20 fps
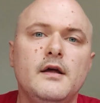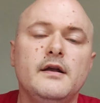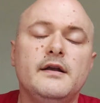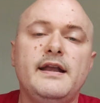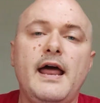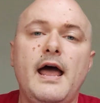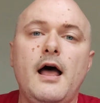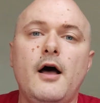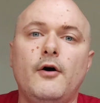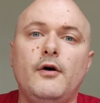
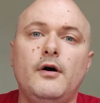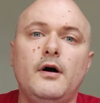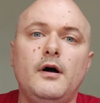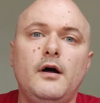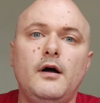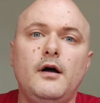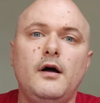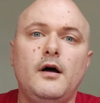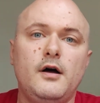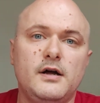Now,
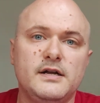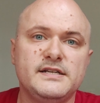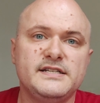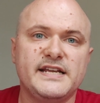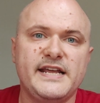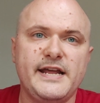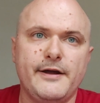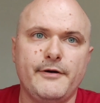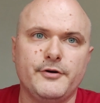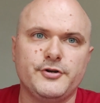on
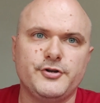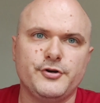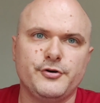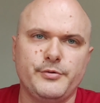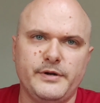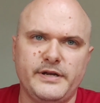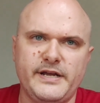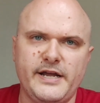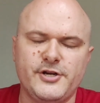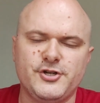to character
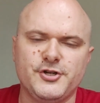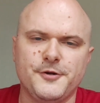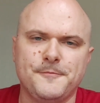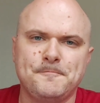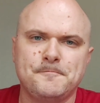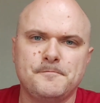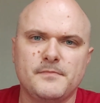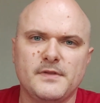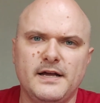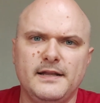
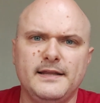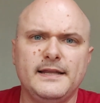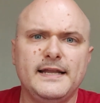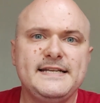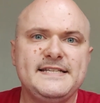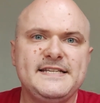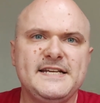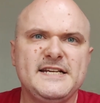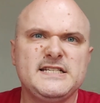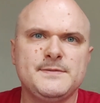creation.
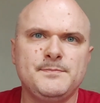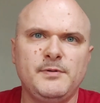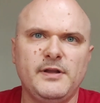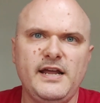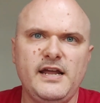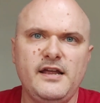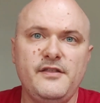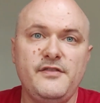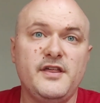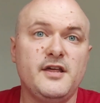Let's
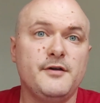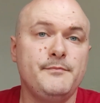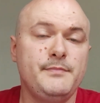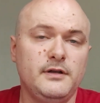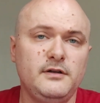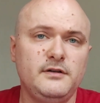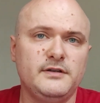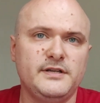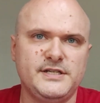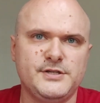explain the
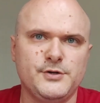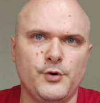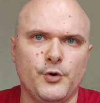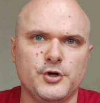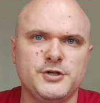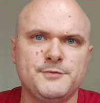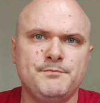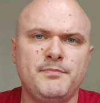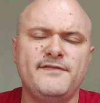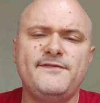ability
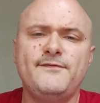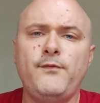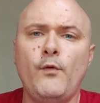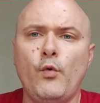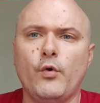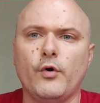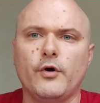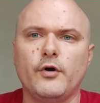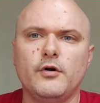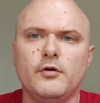scores
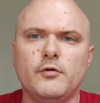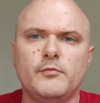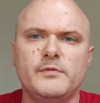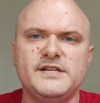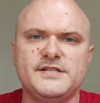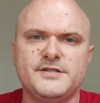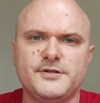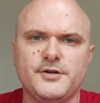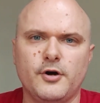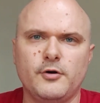before
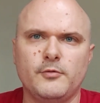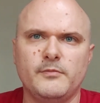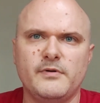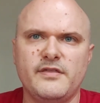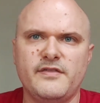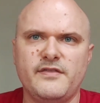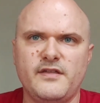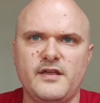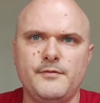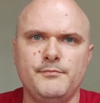we start
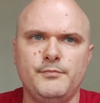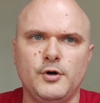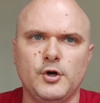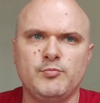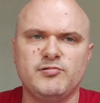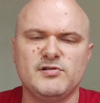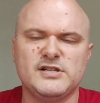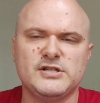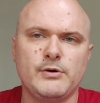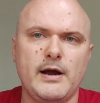with the
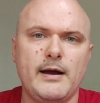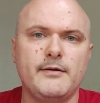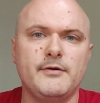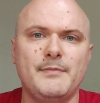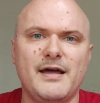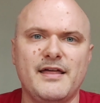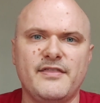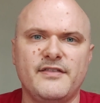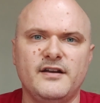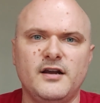
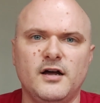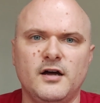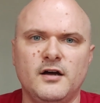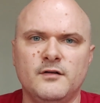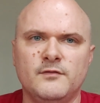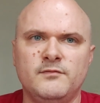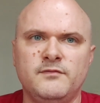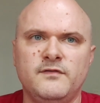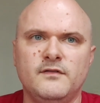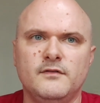book-prescribed method
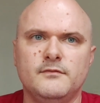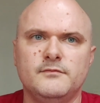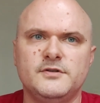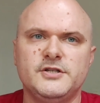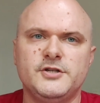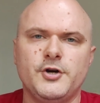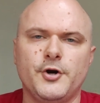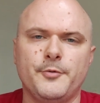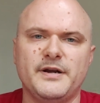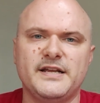of
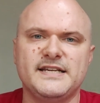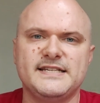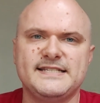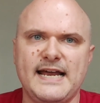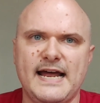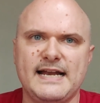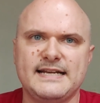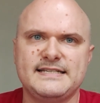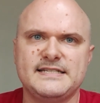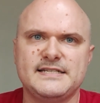determining
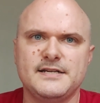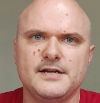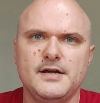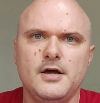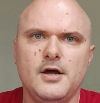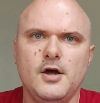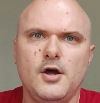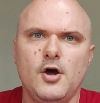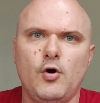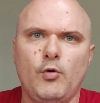stats.
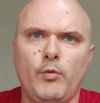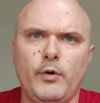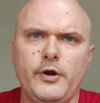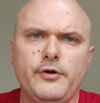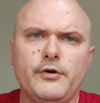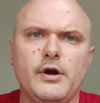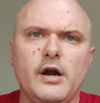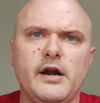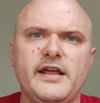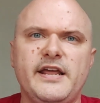What
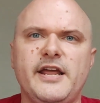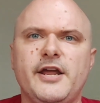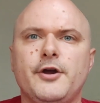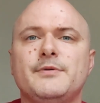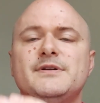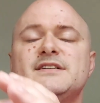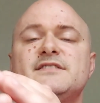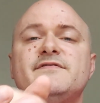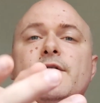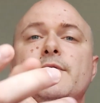you're going to
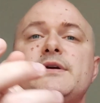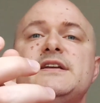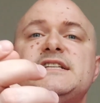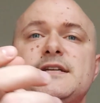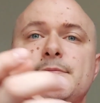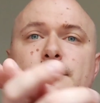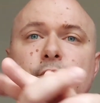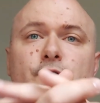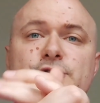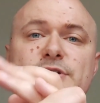hear is very
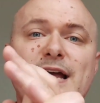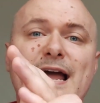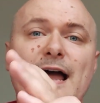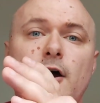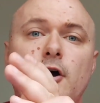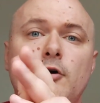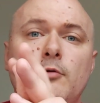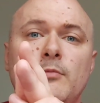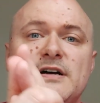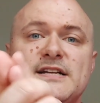similar to
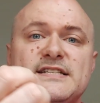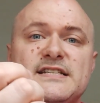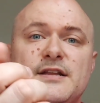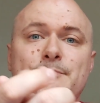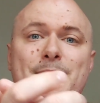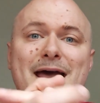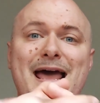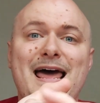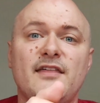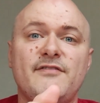how it was
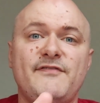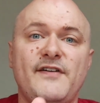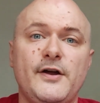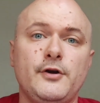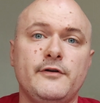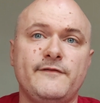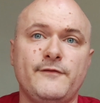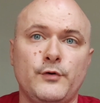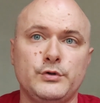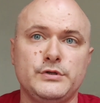in
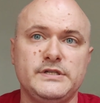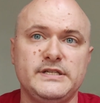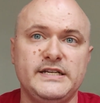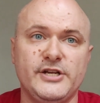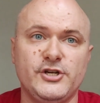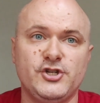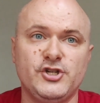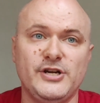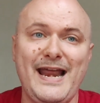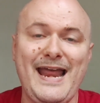Pathfinder 1st
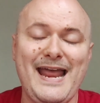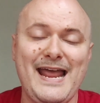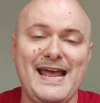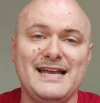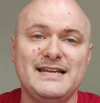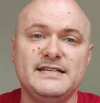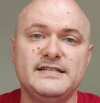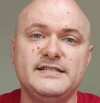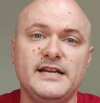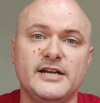edition
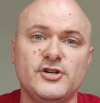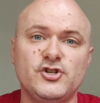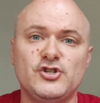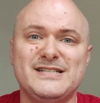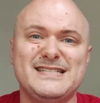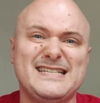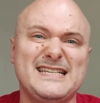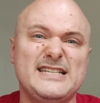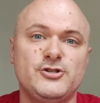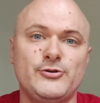and
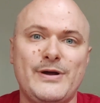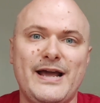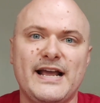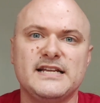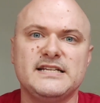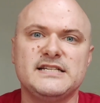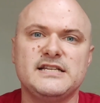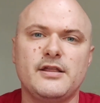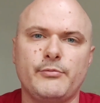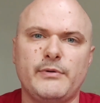Dungeons &
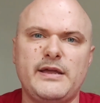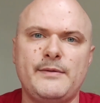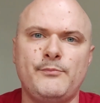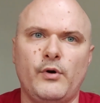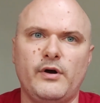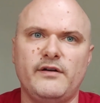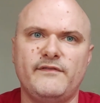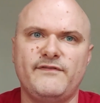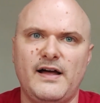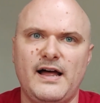Dragons
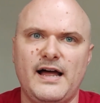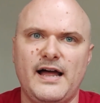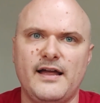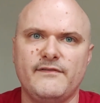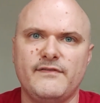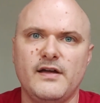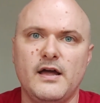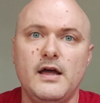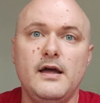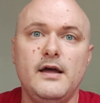3.5.